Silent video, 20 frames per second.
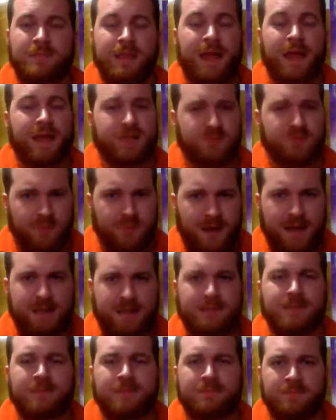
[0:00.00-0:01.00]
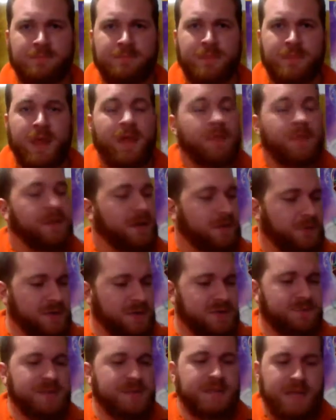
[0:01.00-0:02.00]
That's right. The
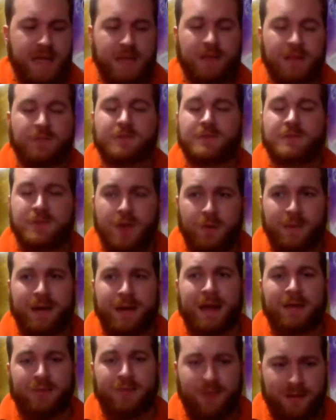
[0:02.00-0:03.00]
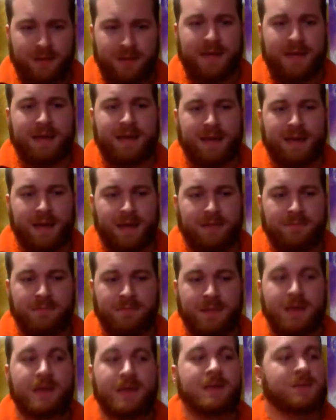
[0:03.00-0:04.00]
Christmas elves know what I look like again,
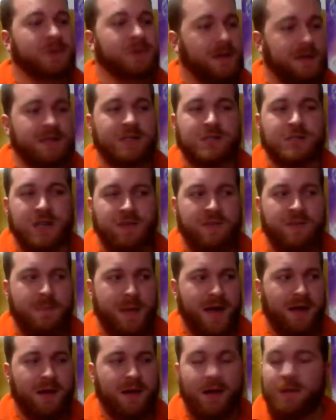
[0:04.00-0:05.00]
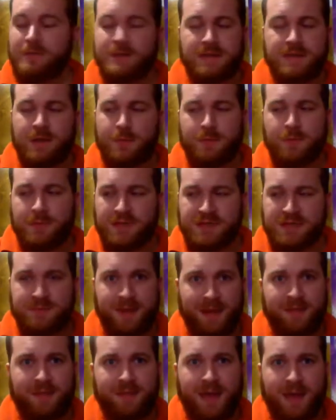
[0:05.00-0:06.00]
so I need to shave it back off because they won't
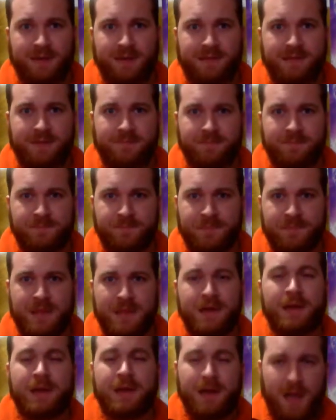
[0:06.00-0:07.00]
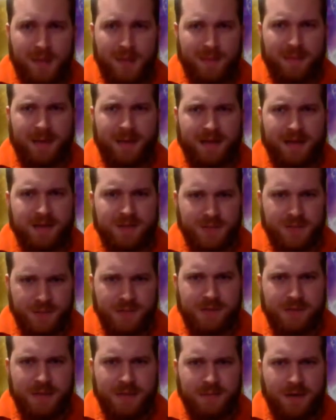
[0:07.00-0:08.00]
expect that. I'll be back as soon
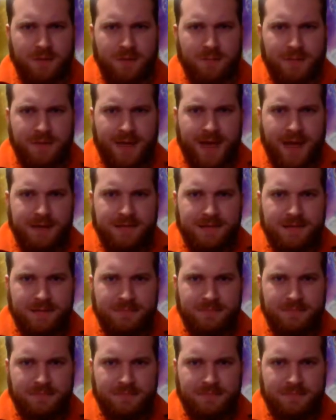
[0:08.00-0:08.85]
as I'm done with that.